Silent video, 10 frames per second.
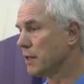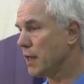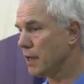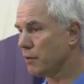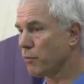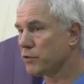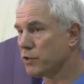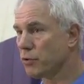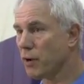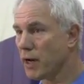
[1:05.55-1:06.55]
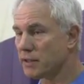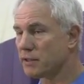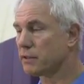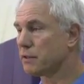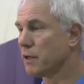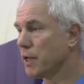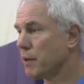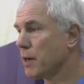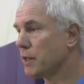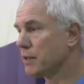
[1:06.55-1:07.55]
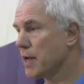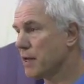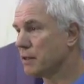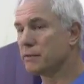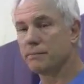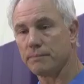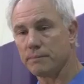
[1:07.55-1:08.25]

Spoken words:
and once or twice, in Montana,